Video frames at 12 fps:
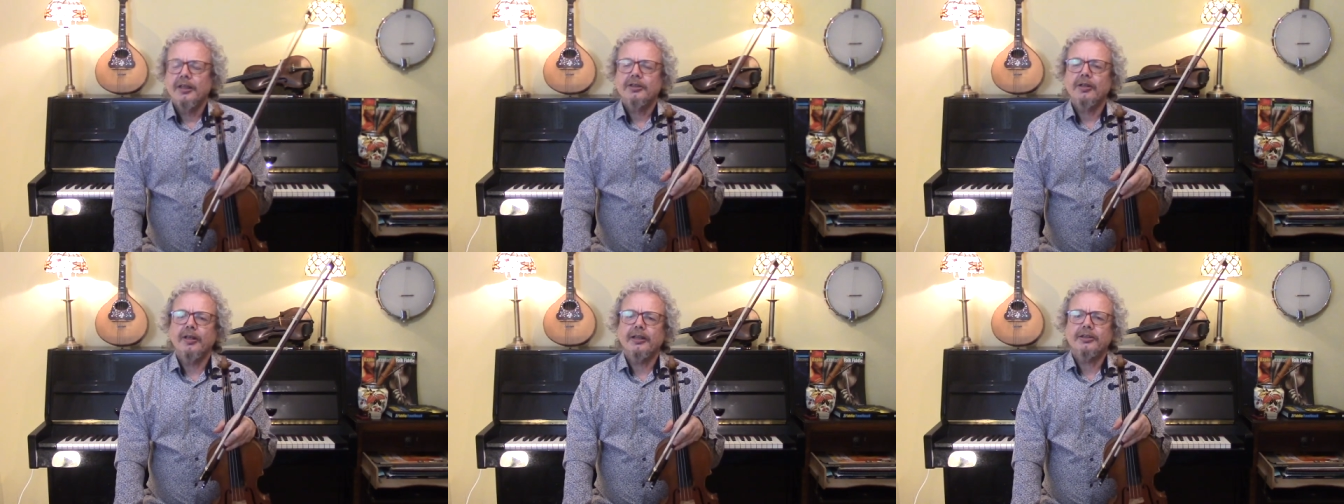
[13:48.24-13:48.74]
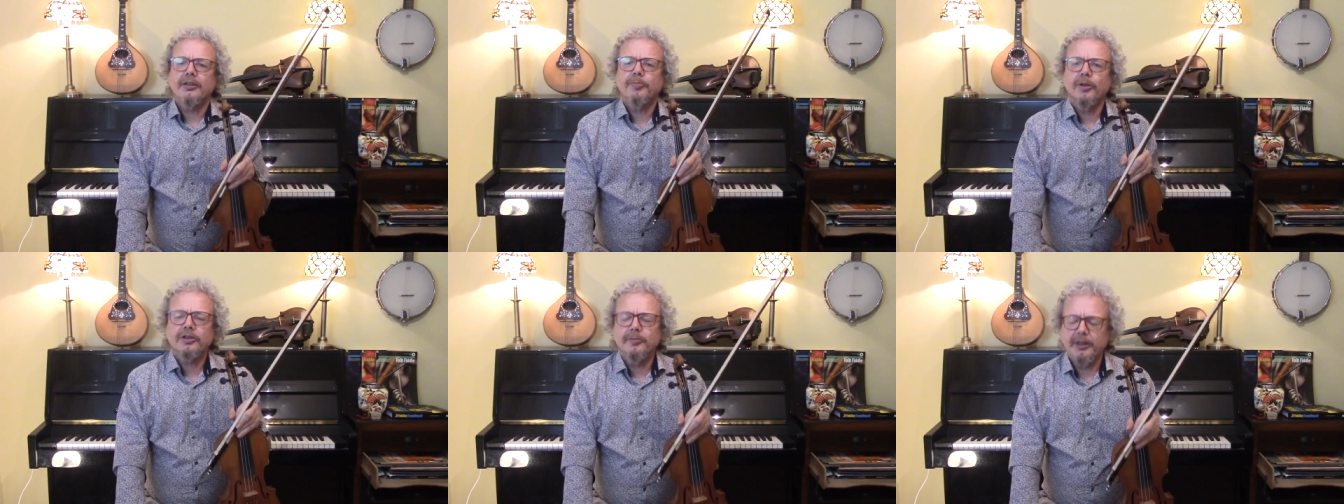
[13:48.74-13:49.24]
So that's an
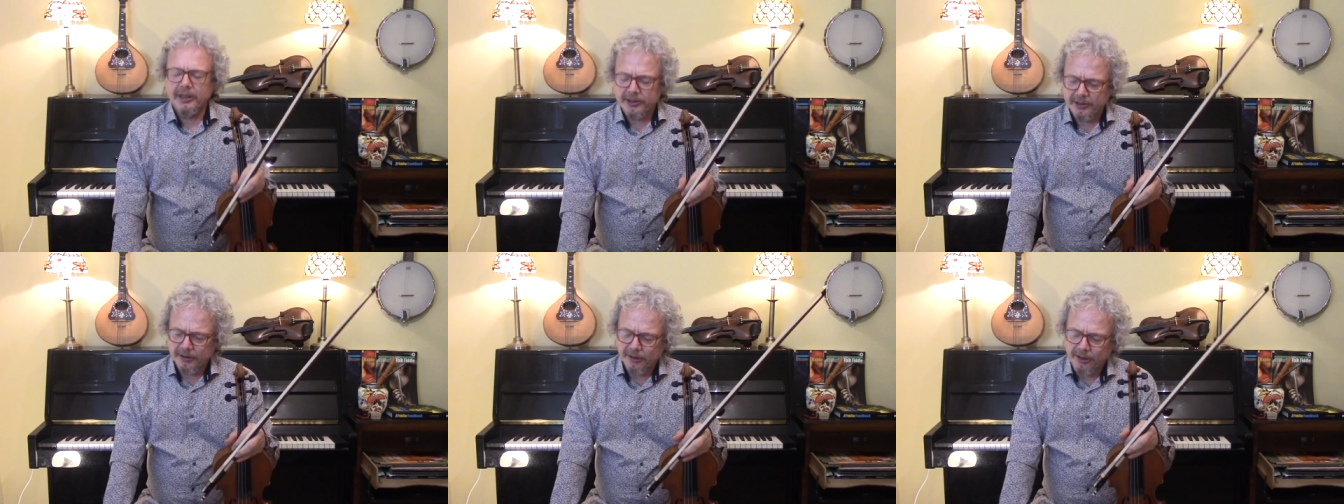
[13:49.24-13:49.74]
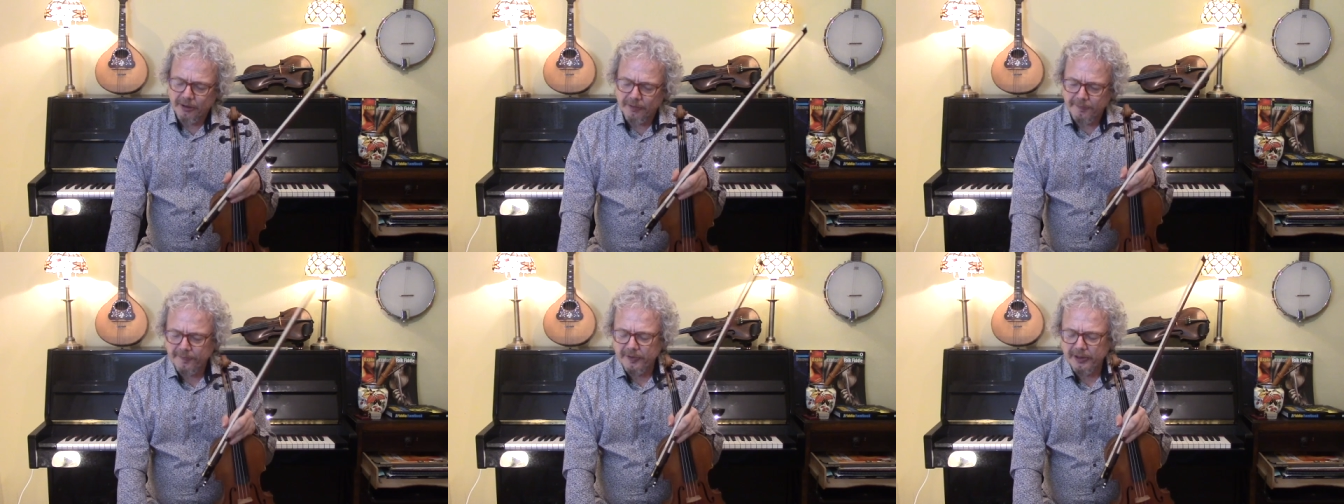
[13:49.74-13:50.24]
approximation
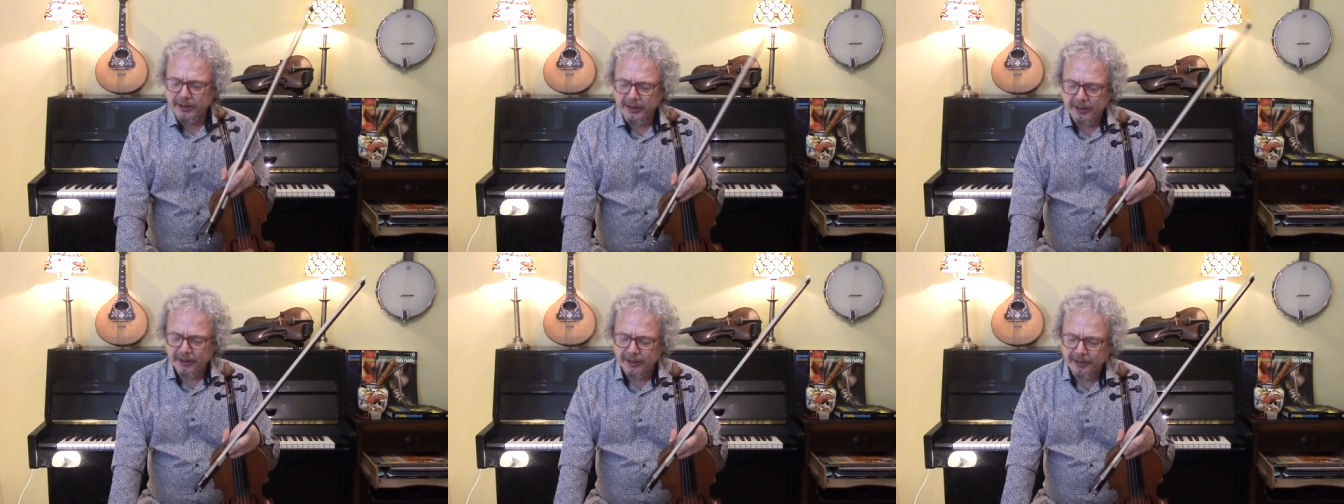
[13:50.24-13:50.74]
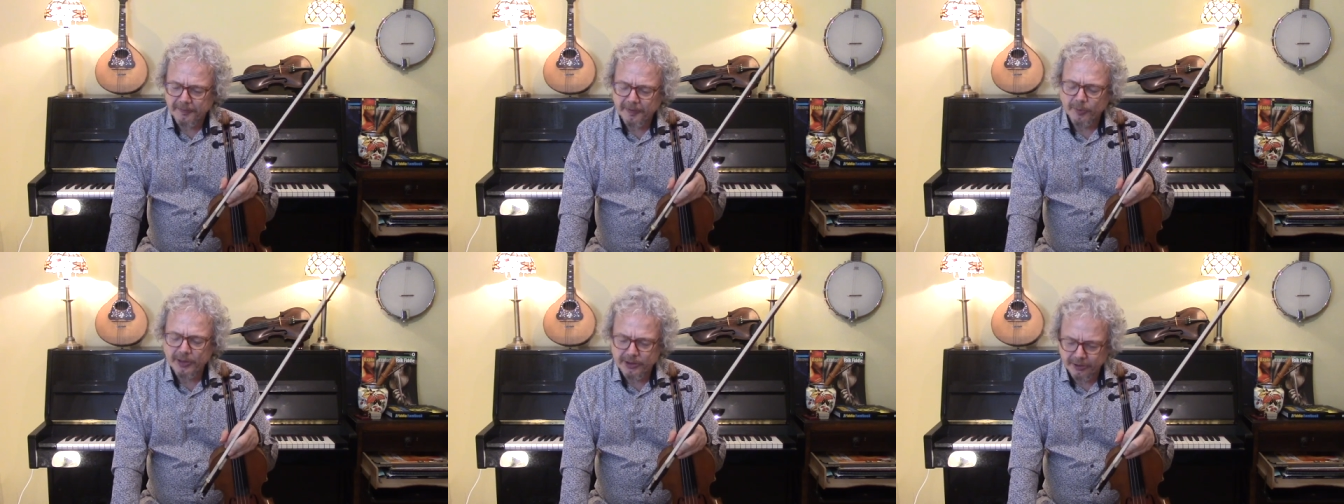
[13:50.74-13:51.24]
of the um,
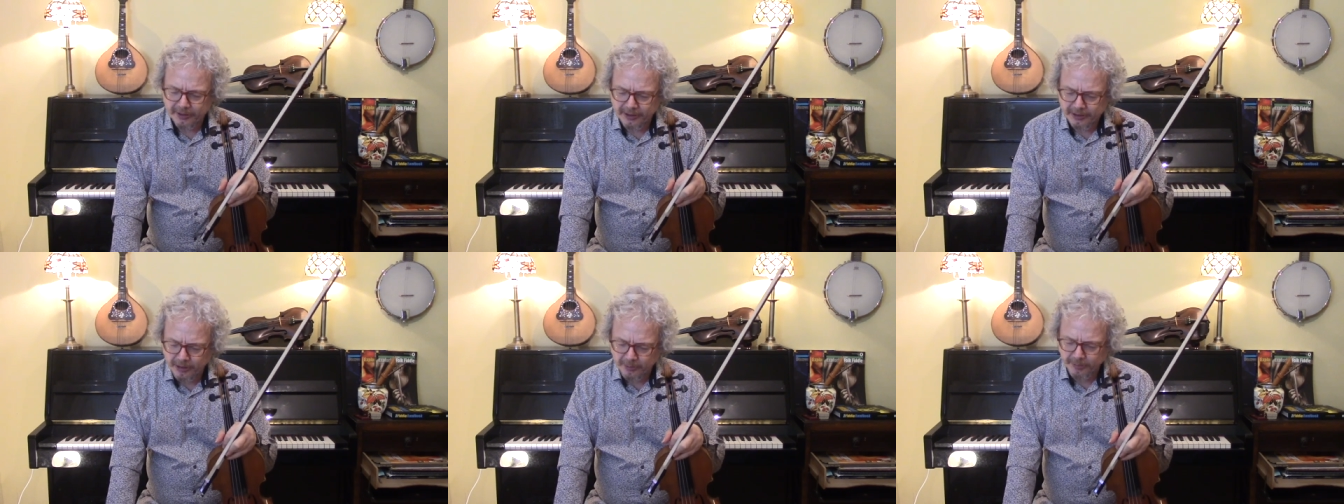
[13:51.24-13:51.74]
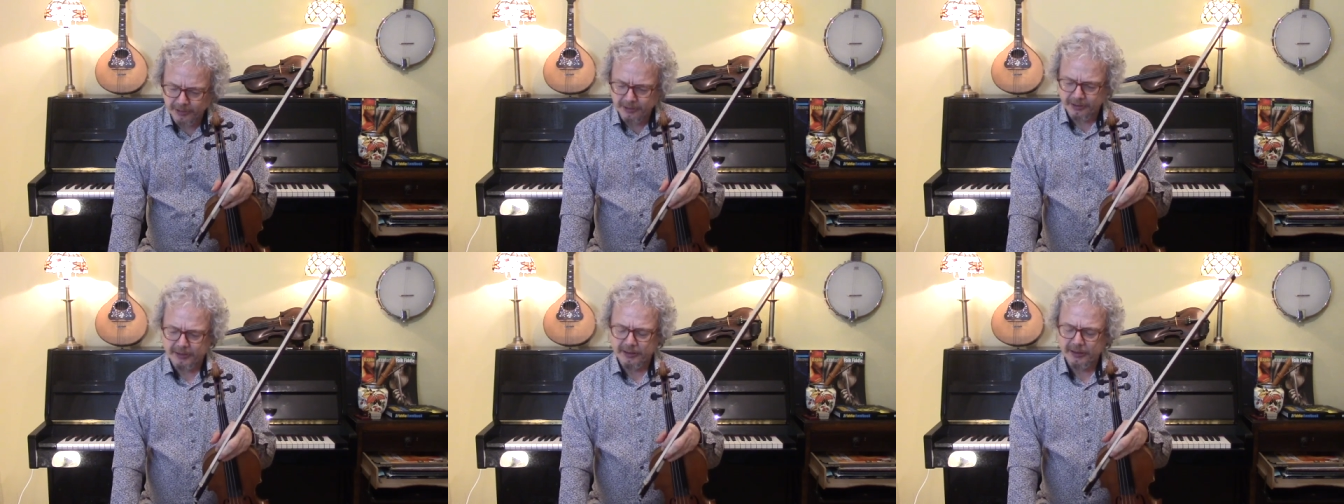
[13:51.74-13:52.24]
original guitar
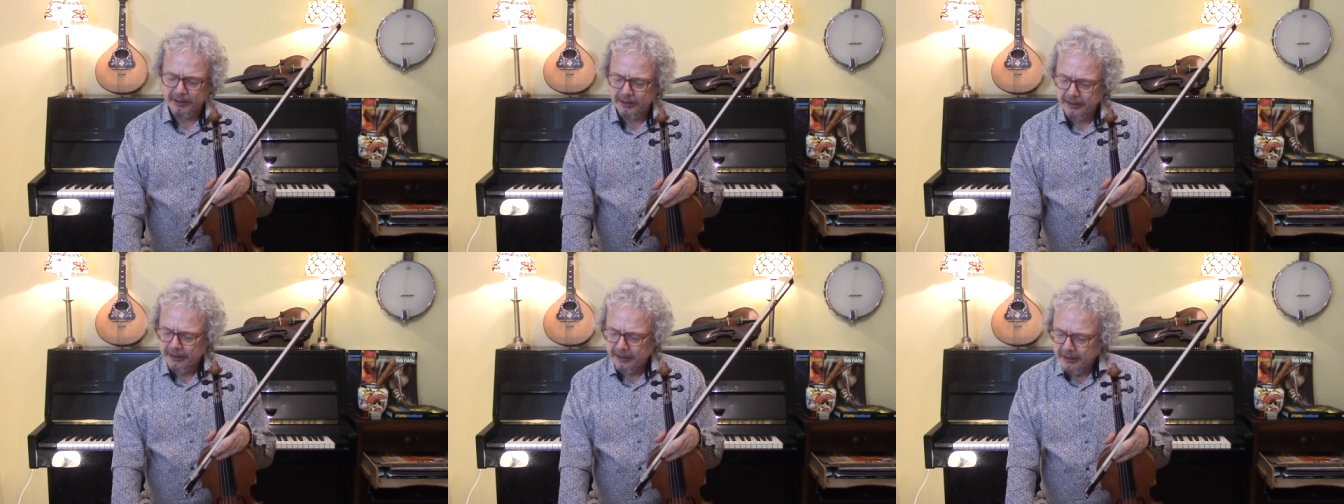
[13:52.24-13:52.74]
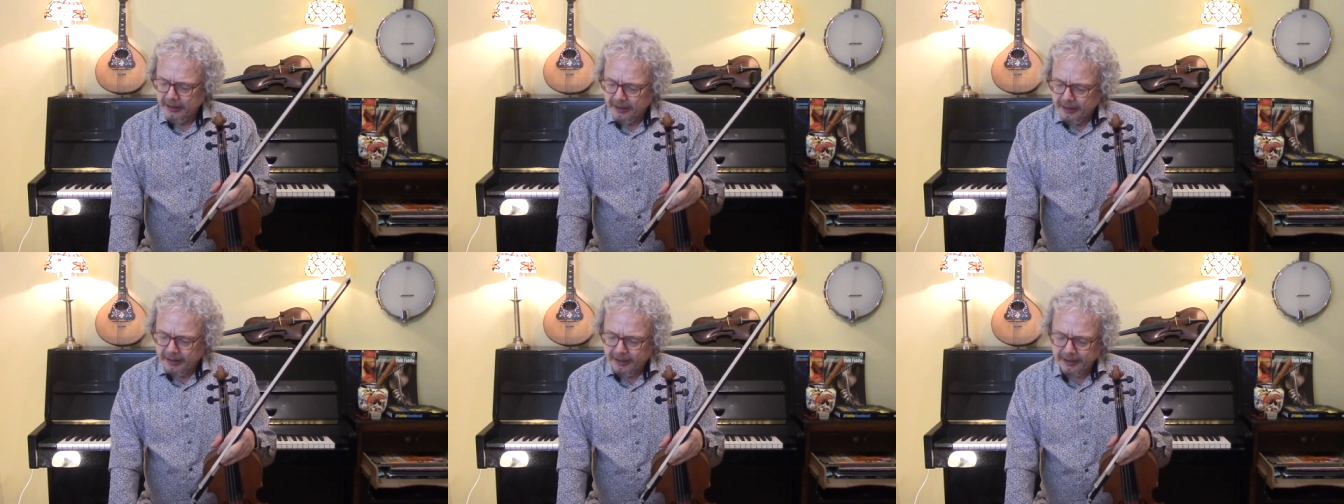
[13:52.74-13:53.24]
part,
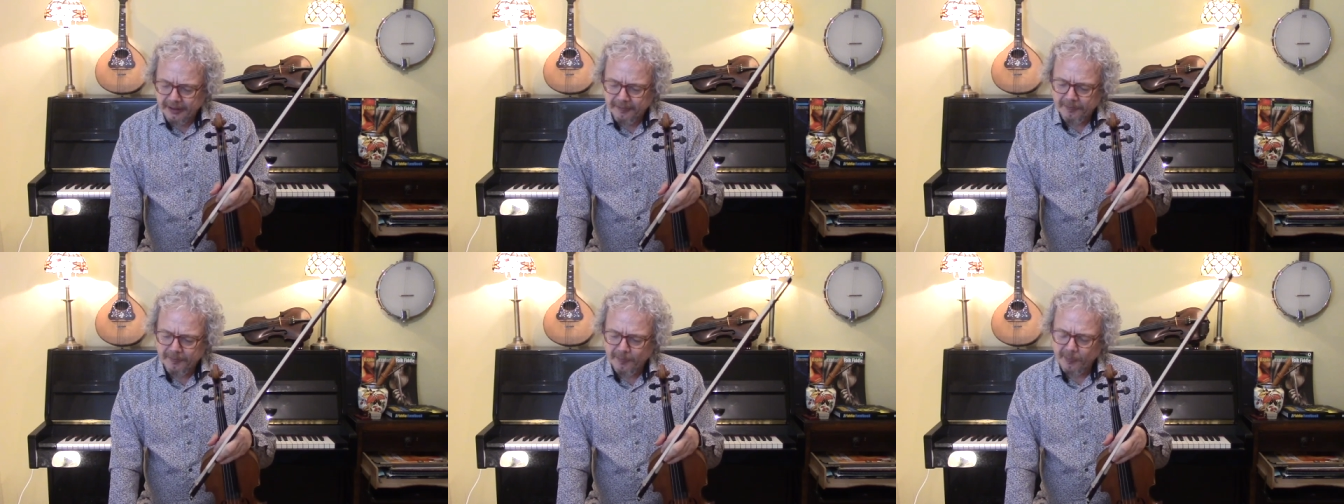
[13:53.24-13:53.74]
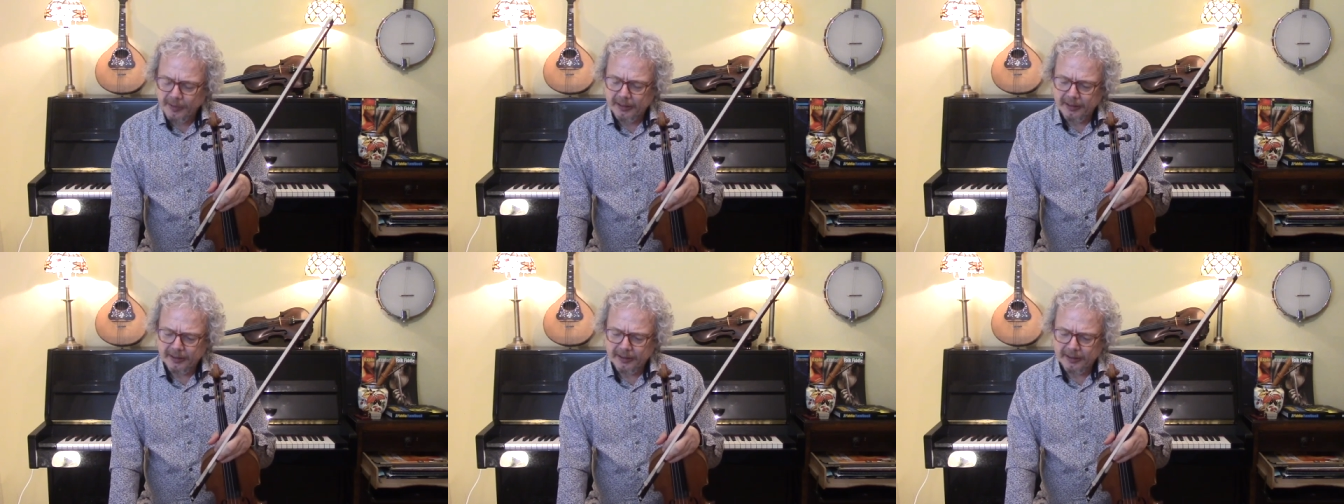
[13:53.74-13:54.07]
um,